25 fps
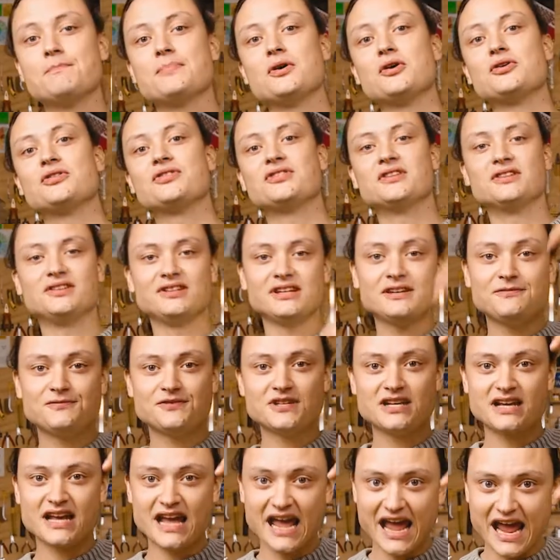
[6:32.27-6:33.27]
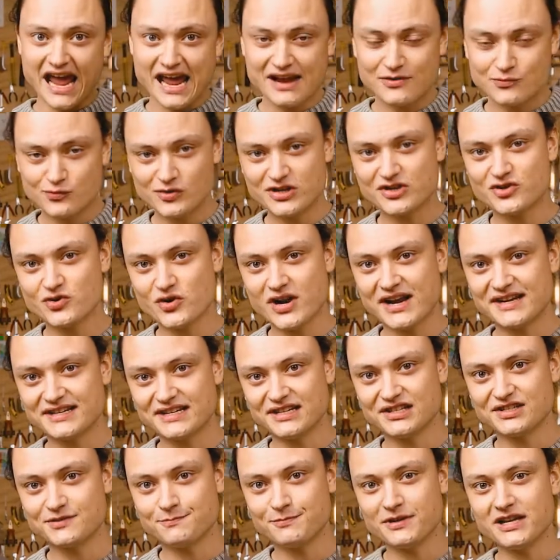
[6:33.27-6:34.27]
both the lifting and
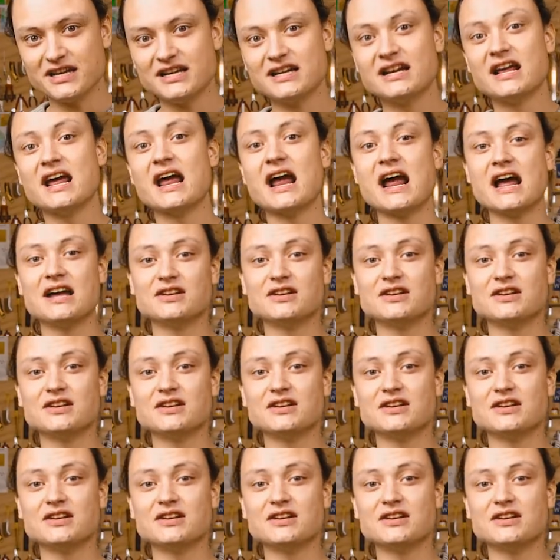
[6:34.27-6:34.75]
retracting speed,